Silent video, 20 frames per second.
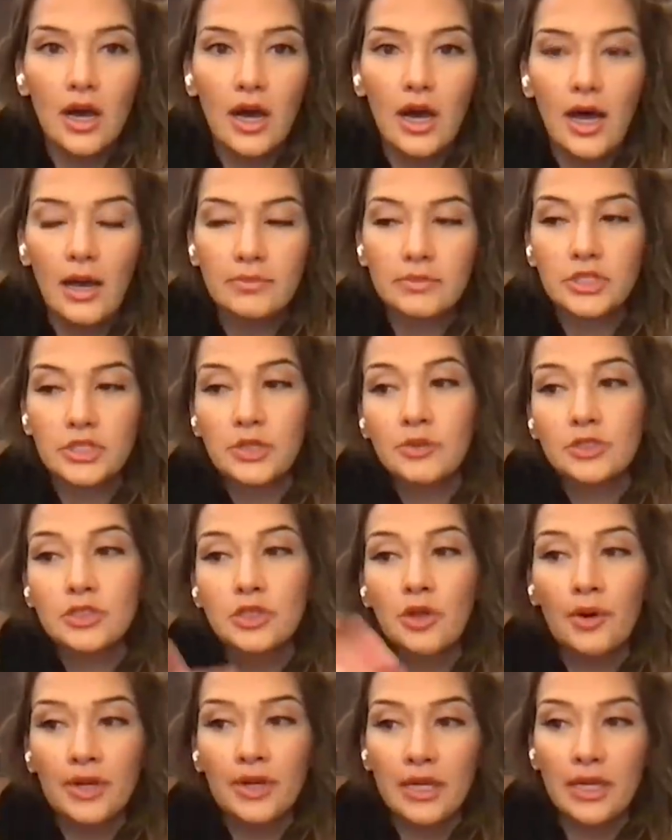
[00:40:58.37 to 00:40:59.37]
Um, she was
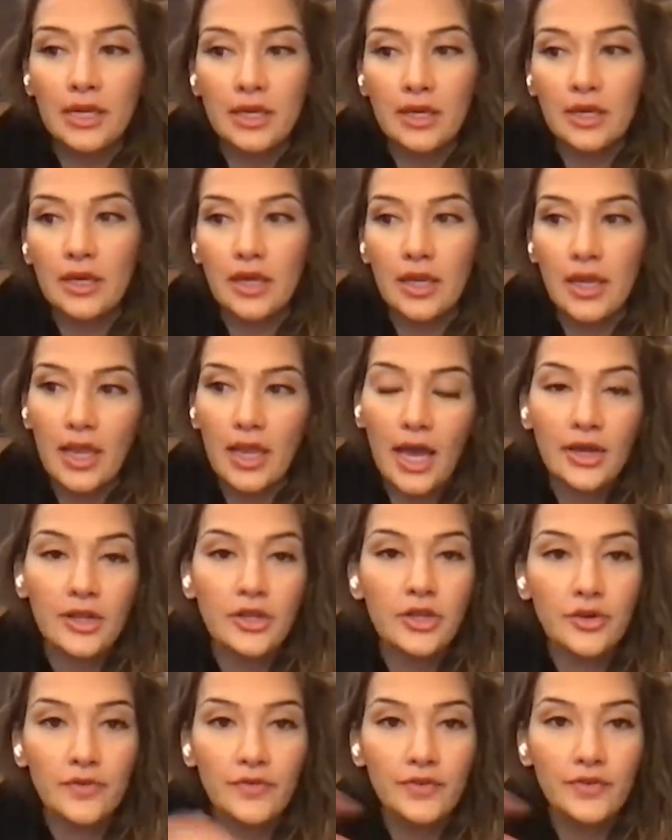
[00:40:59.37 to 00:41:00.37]
already at a
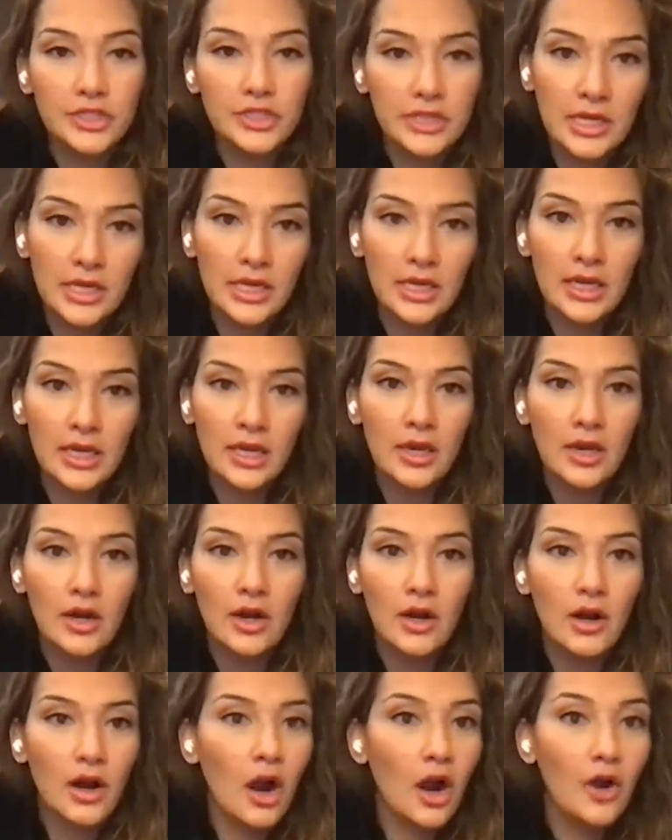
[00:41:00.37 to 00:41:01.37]
university,
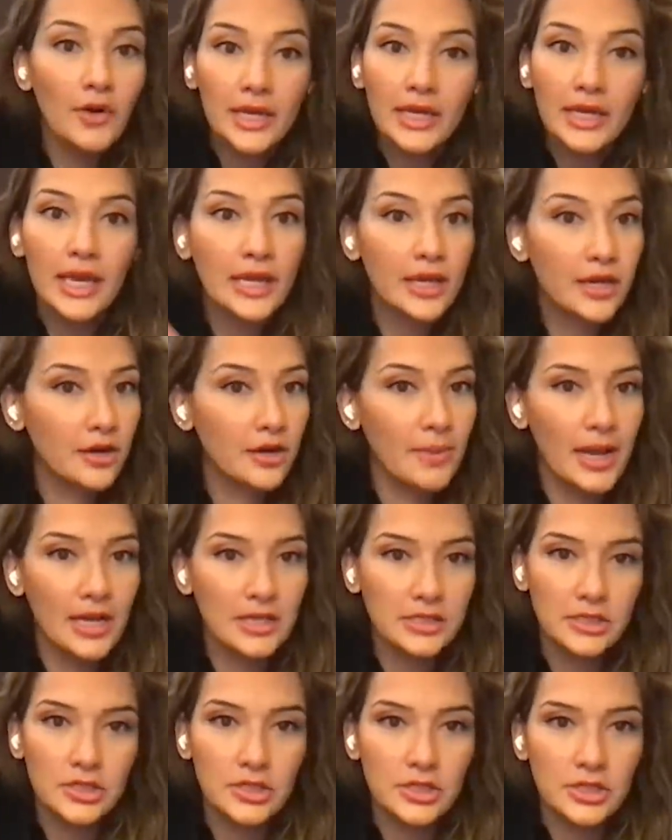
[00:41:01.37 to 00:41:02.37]
already getting her
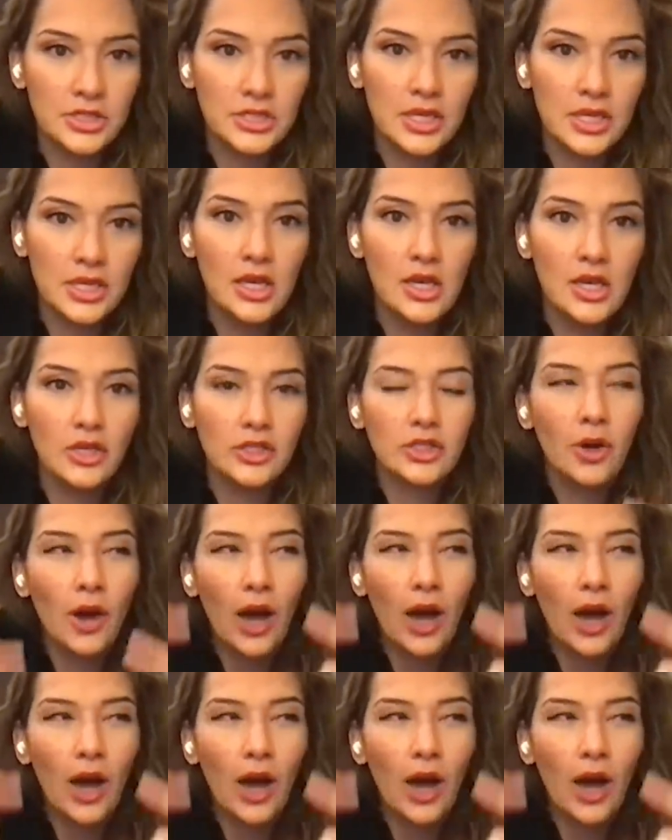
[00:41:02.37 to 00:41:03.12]
master's. So